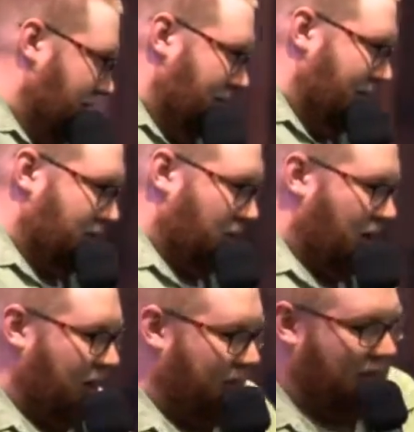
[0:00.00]
if something's
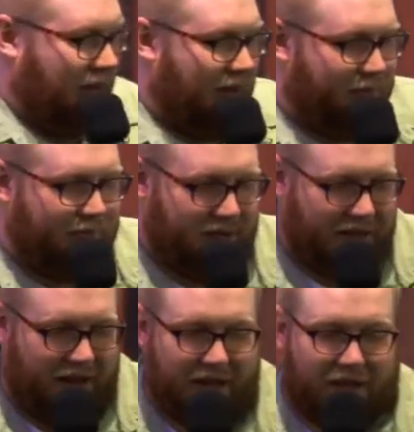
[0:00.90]
wrong in my life,
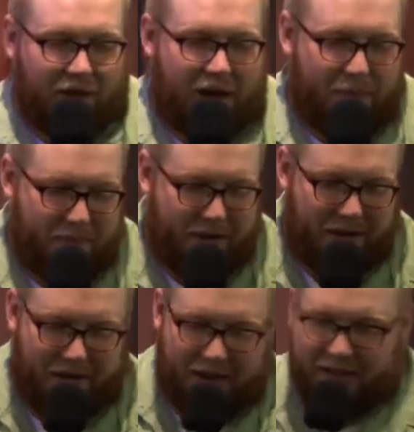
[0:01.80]
I can gripe
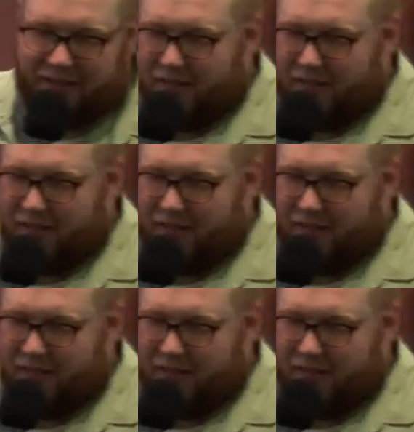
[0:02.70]
about it. I